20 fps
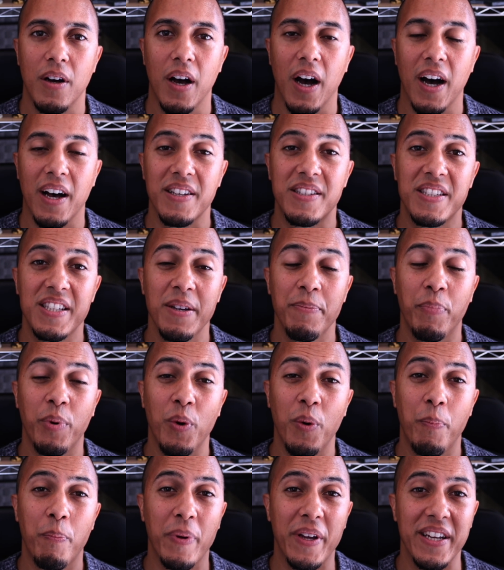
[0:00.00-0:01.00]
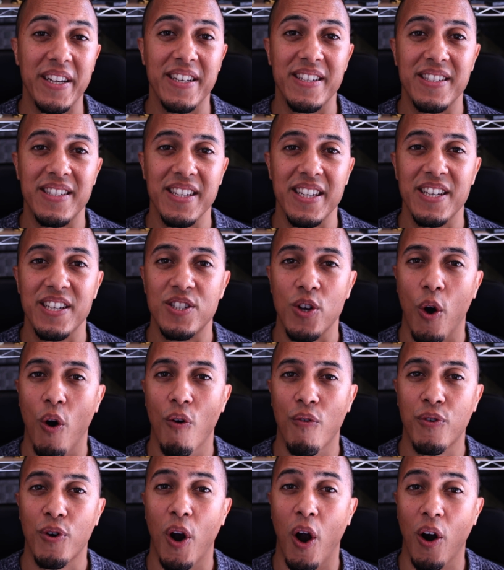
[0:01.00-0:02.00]
A simple PC's
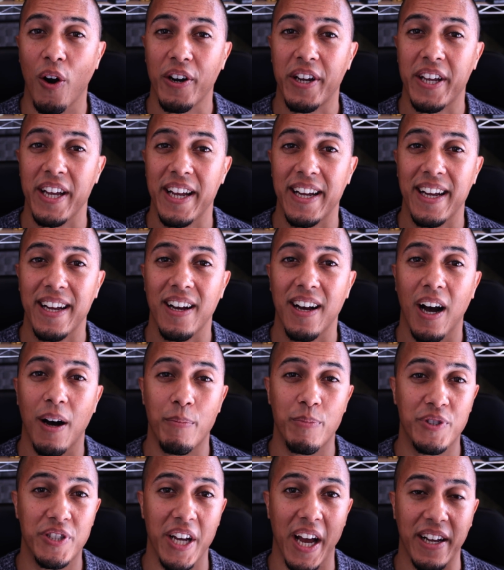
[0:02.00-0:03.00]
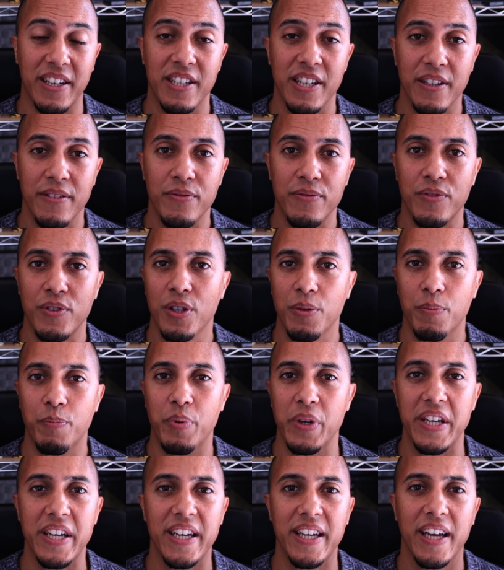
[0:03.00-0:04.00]
overarching objective could
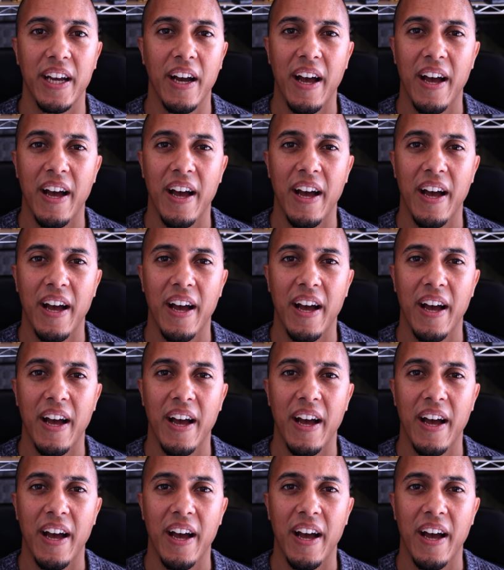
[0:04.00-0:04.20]
be